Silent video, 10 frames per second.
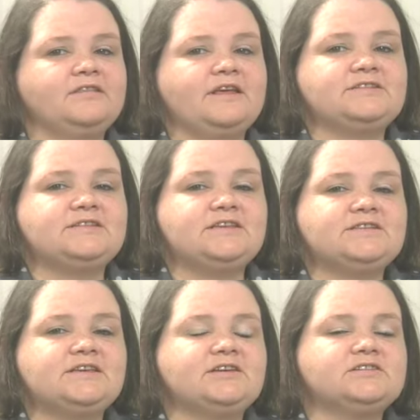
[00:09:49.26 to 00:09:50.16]
That's the
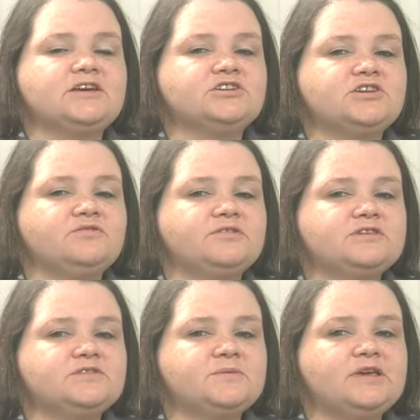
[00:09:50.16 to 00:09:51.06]
second Tech Show for
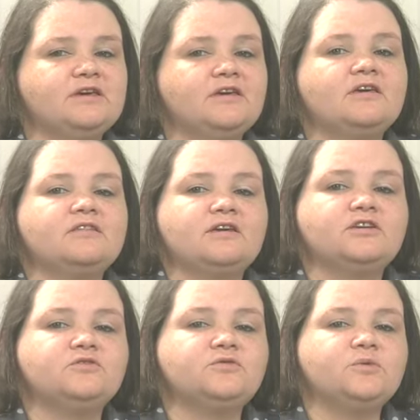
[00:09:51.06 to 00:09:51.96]
this week.
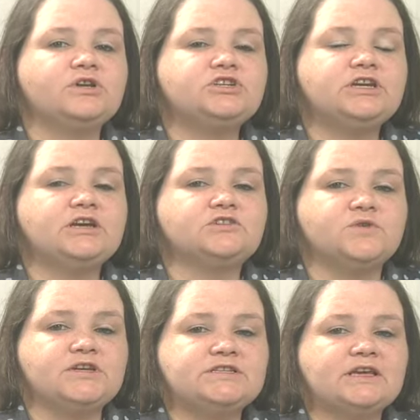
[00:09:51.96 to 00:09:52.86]
Thank you for watching, and
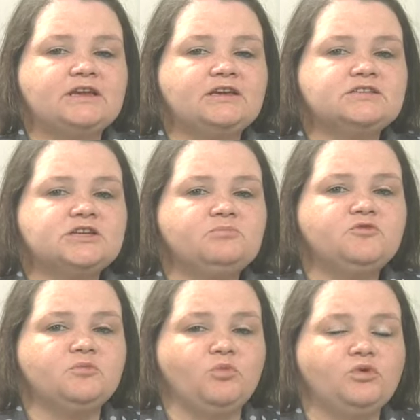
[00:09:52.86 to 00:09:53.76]
join us again next time
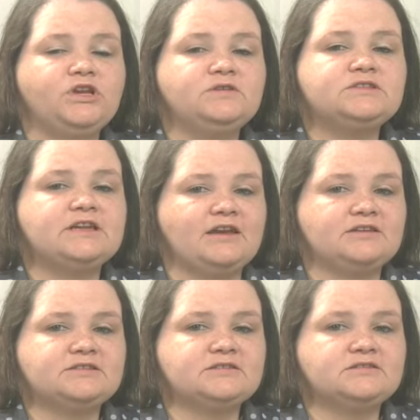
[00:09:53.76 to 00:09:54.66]
for more news
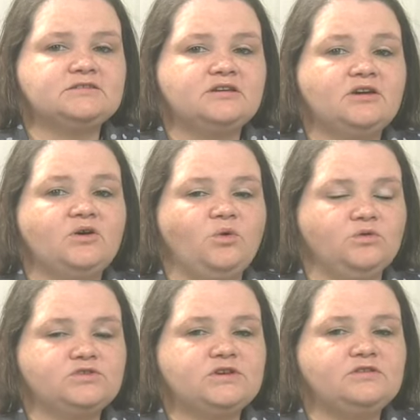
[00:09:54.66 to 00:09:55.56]
analysis.
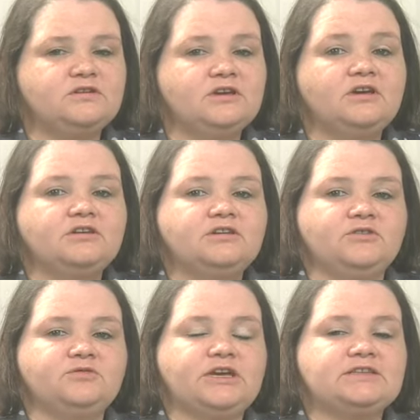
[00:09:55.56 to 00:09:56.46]
Also,
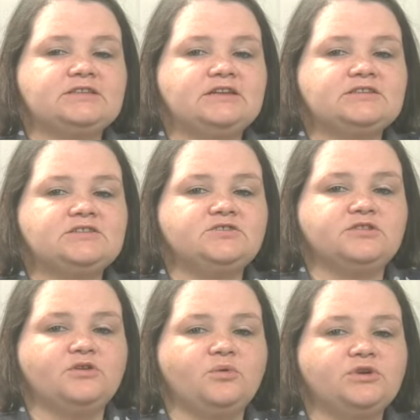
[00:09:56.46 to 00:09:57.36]
don't forget to listen to
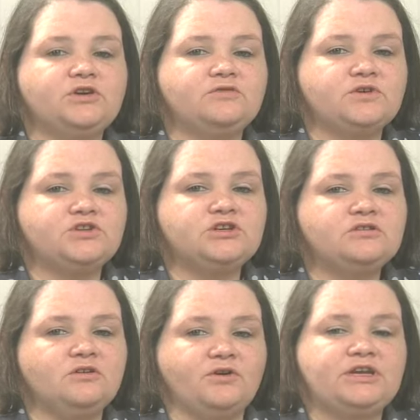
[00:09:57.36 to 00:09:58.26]
the audio
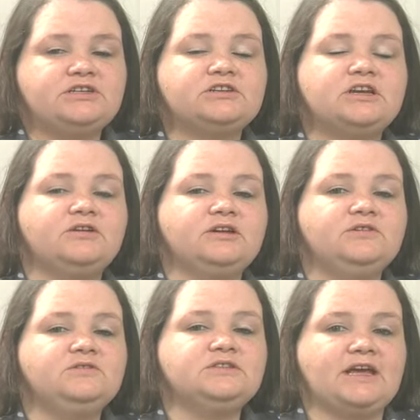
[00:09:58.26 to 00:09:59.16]
version of our Engineering
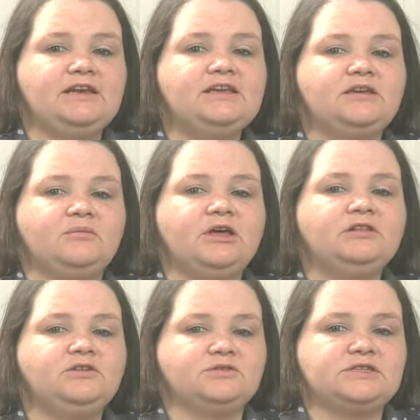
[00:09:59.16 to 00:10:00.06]
News daily
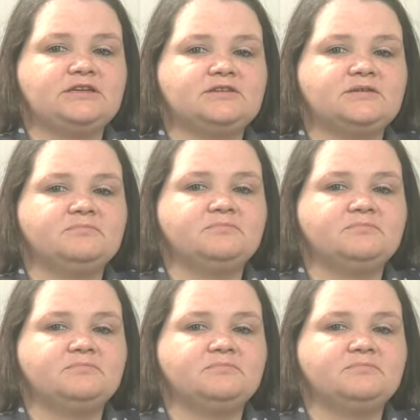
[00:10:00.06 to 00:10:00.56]
email newsletter.